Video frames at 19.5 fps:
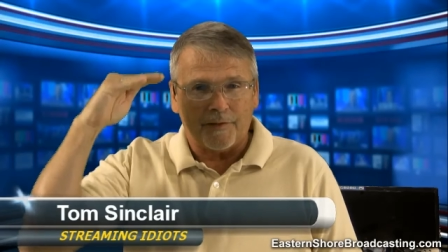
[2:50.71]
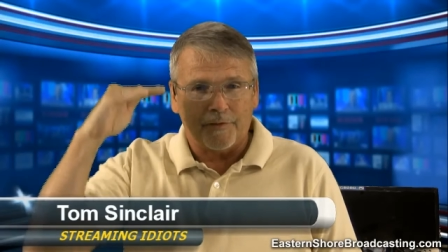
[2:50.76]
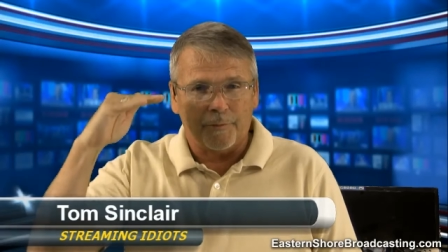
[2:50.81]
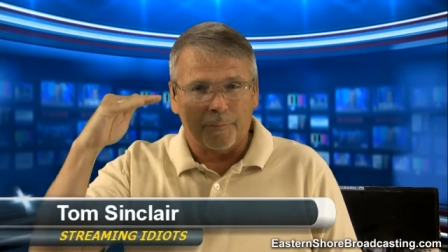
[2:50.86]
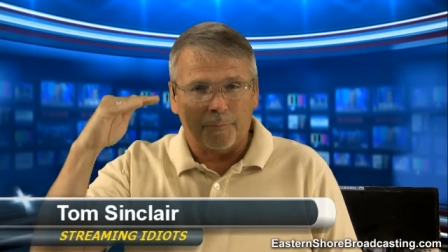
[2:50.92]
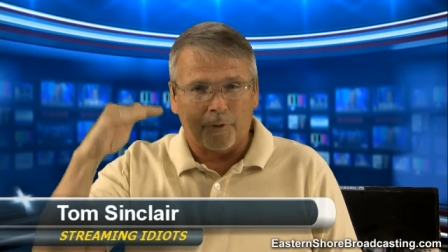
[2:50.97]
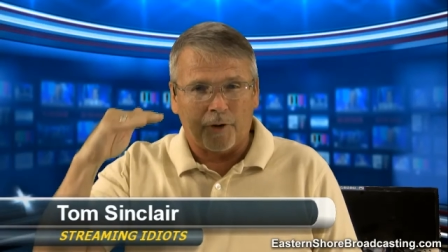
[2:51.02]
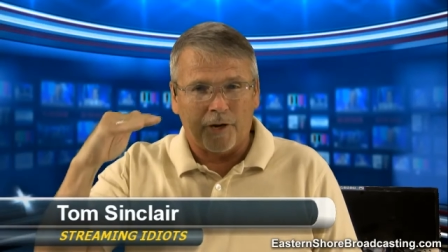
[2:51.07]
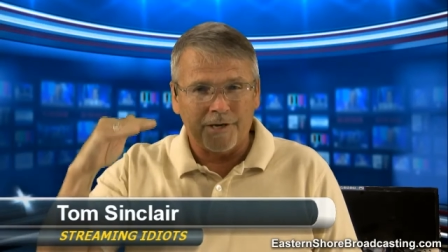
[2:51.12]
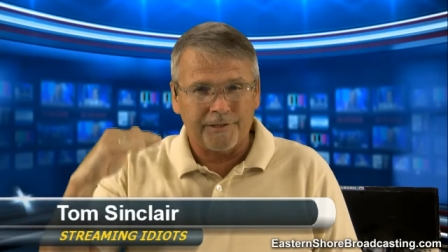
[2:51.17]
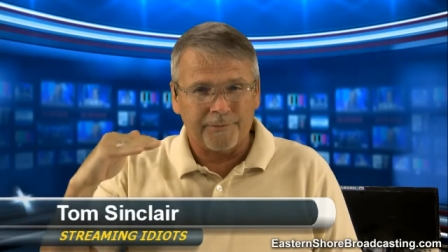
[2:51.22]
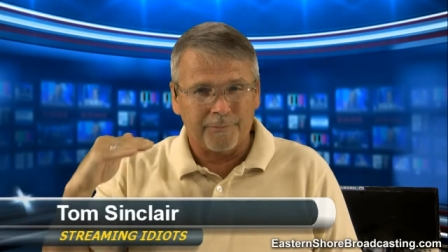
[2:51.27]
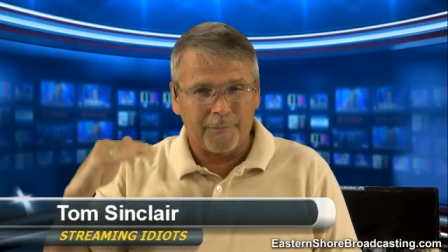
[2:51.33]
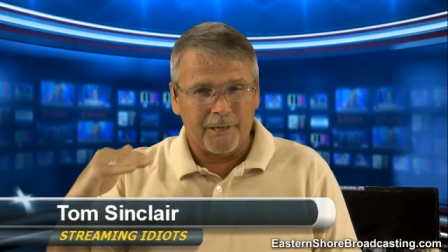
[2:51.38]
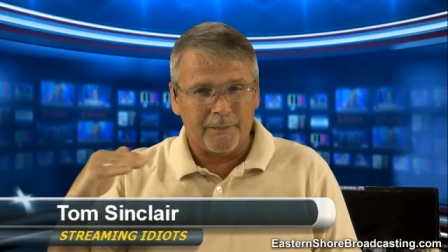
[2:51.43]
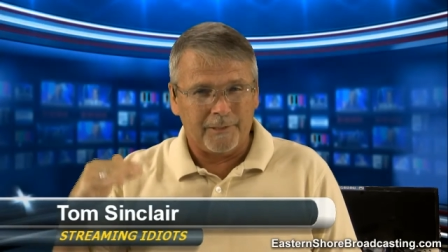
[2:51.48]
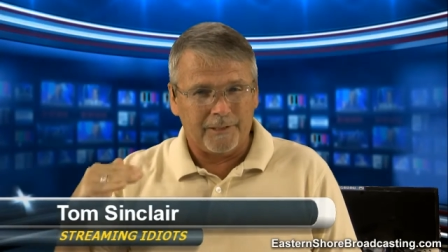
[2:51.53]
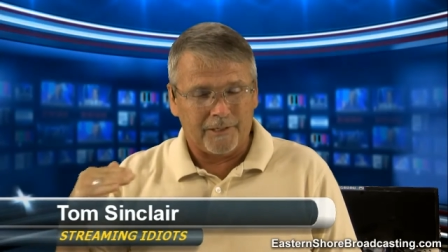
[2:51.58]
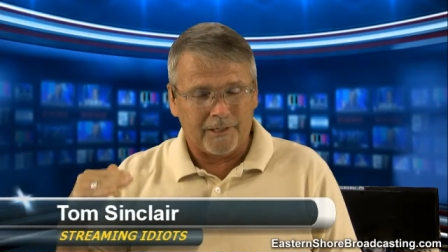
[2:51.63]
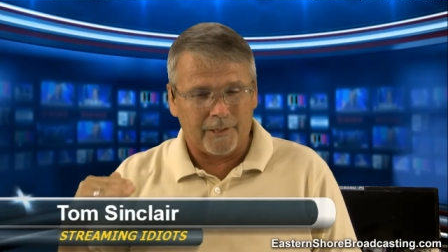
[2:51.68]
the price
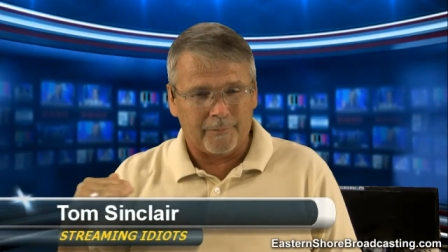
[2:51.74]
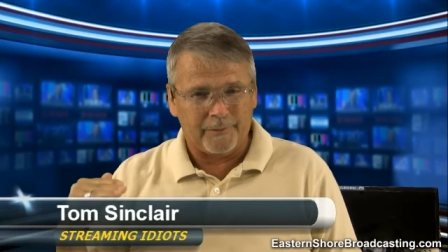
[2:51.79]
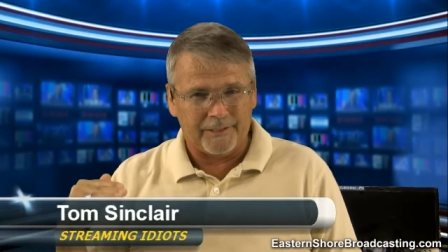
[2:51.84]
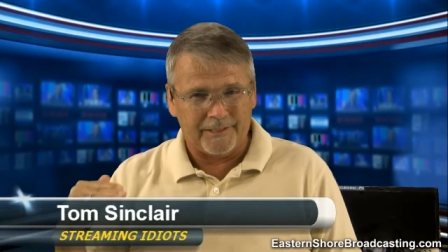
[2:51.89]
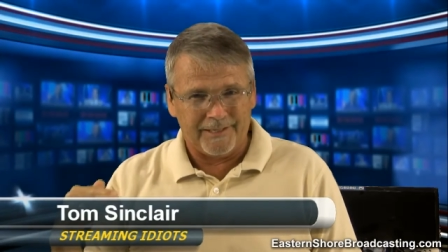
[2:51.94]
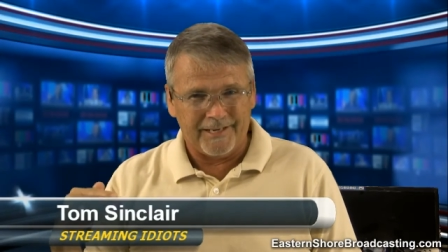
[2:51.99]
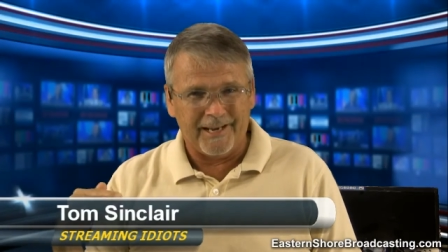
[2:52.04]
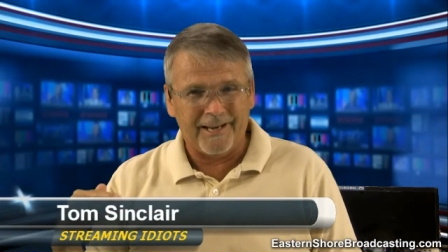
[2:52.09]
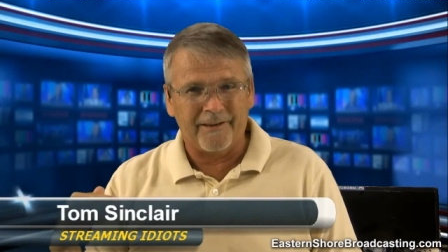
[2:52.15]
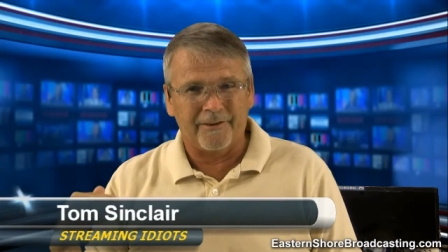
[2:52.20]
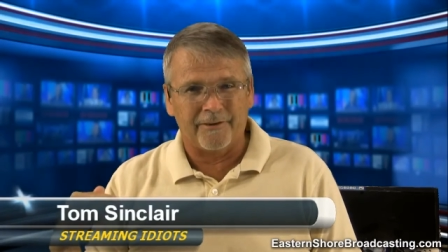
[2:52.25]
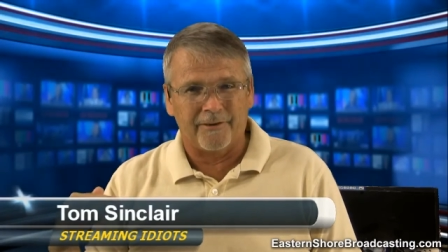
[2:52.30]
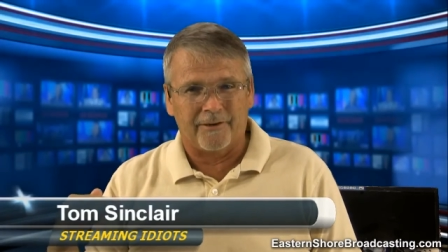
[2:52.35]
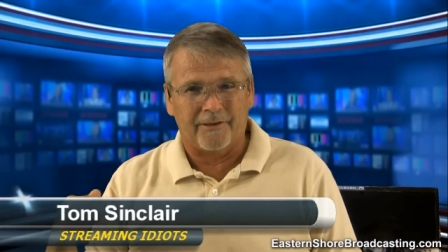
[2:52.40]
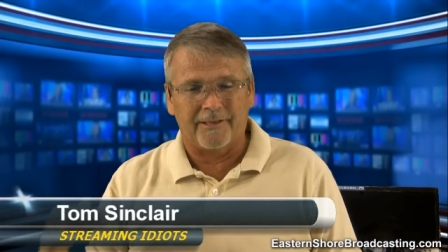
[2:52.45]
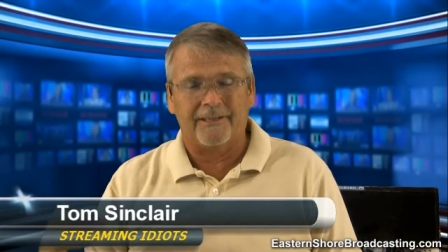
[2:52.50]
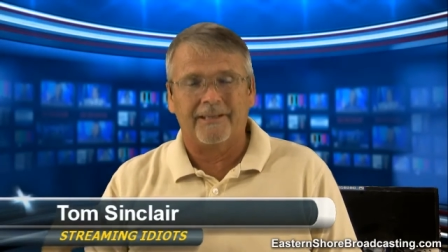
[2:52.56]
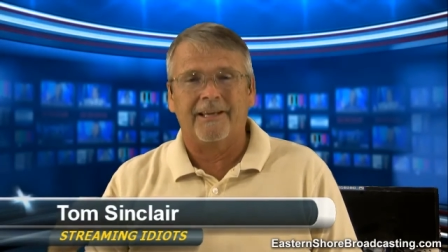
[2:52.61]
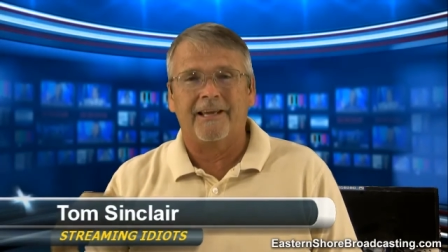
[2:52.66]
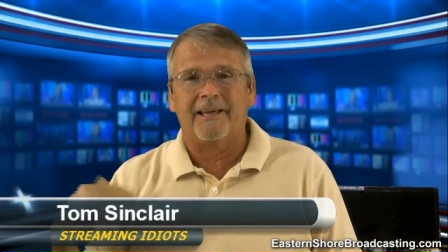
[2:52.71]
may be coming down
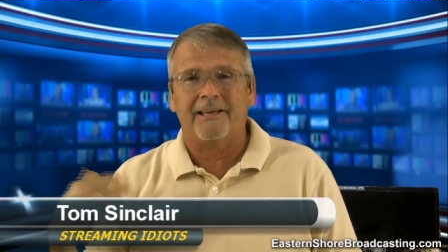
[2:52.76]
on it